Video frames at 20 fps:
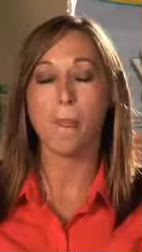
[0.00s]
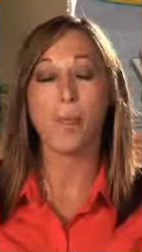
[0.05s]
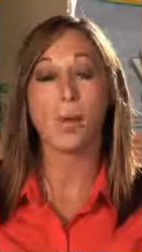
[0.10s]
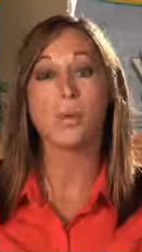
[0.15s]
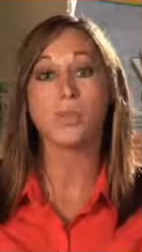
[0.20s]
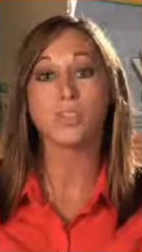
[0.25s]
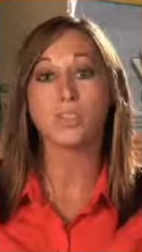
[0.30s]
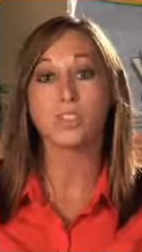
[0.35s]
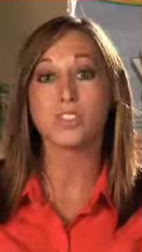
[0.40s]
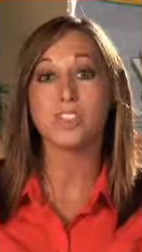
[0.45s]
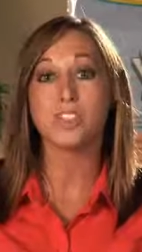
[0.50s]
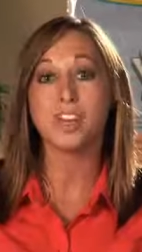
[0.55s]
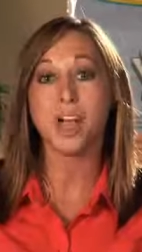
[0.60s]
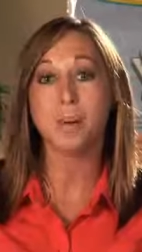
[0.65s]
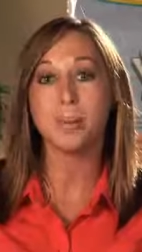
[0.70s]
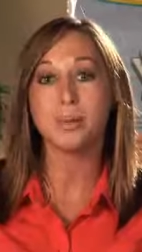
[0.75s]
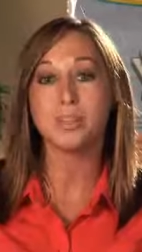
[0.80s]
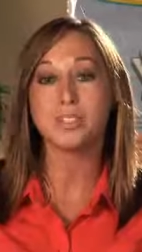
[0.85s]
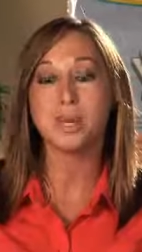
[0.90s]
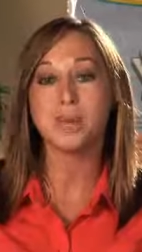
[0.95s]
Those are just a
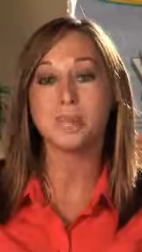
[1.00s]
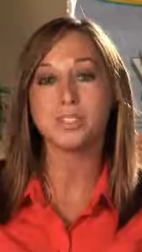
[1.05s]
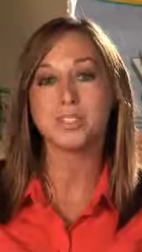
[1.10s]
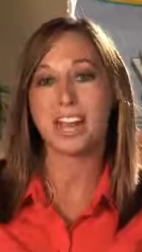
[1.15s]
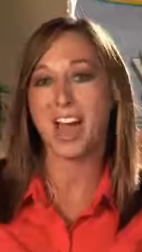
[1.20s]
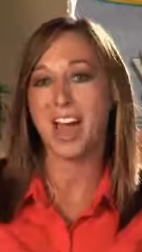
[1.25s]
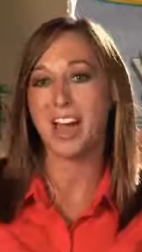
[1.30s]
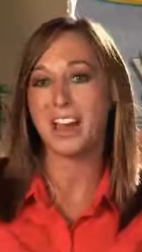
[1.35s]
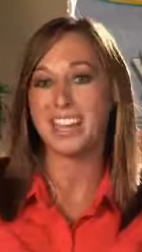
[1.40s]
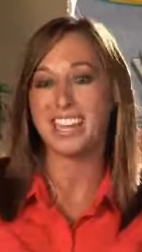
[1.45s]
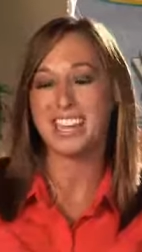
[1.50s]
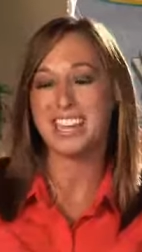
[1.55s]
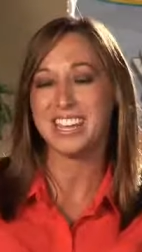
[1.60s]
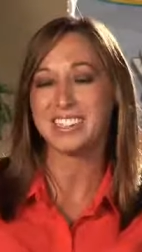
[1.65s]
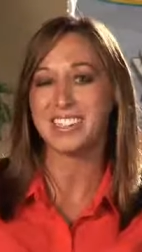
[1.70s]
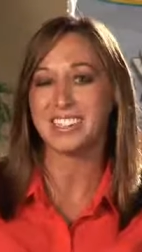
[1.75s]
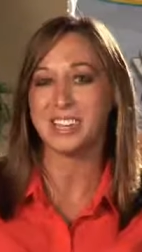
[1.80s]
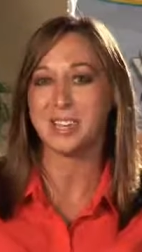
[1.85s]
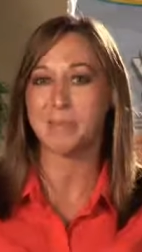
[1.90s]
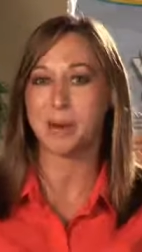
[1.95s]
couple tips on how to eat
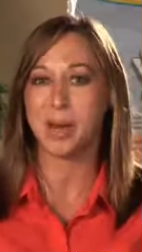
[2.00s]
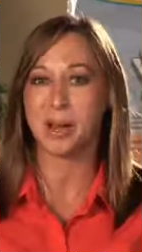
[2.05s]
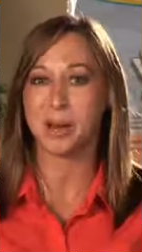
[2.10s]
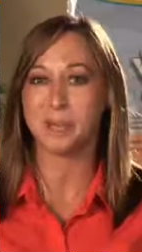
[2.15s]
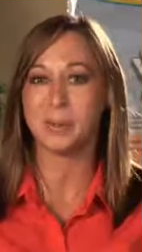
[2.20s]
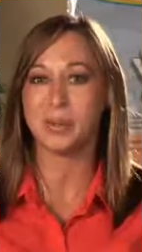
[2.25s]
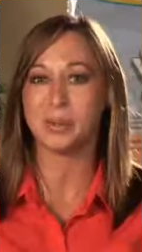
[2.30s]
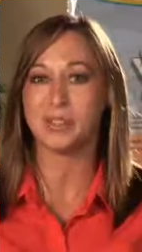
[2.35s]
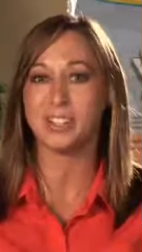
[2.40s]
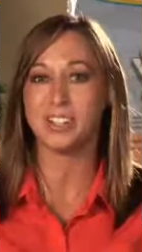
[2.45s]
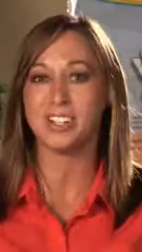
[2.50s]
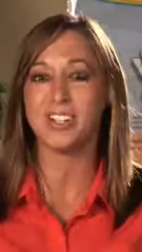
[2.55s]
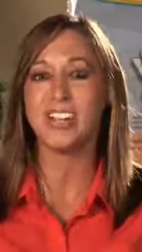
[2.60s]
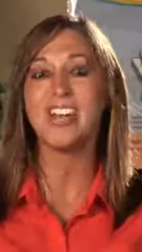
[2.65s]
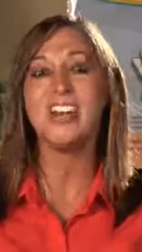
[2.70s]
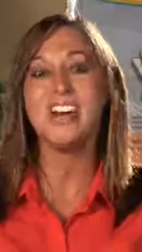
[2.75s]
like a bodybuilder.